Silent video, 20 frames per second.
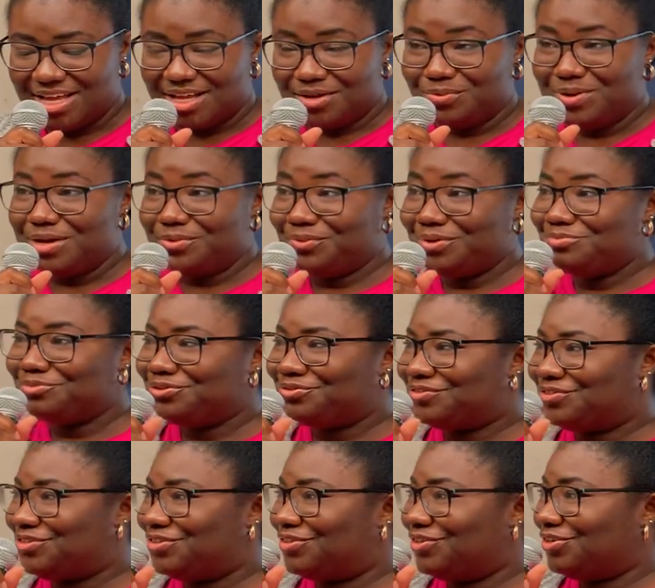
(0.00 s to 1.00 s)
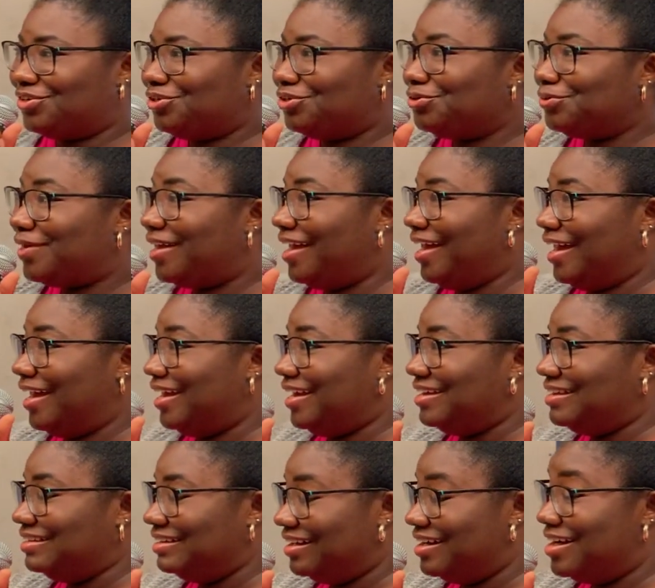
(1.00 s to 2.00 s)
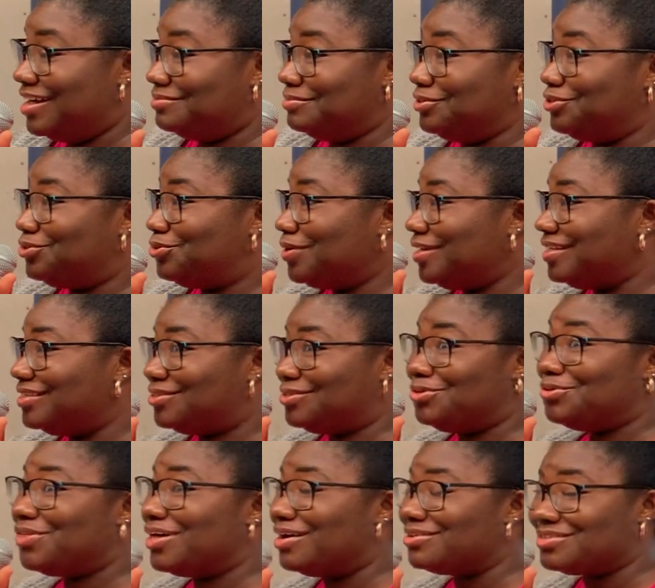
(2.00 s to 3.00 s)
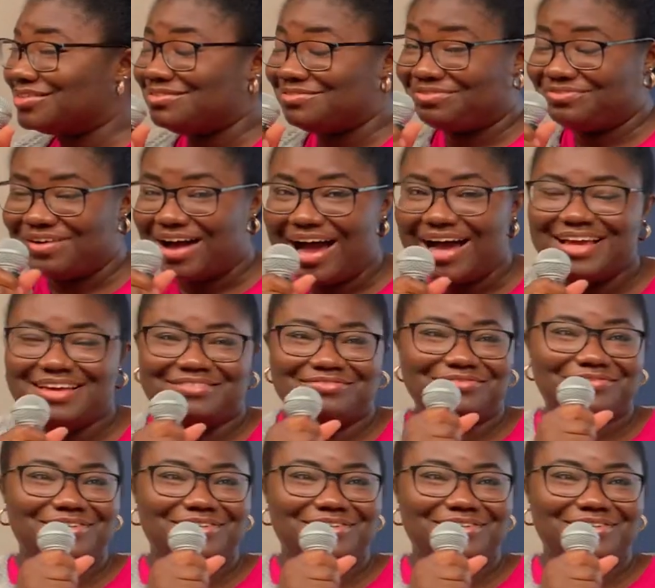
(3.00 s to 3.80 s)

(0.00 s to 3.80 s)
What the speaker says: When we moved to the UK in 2005,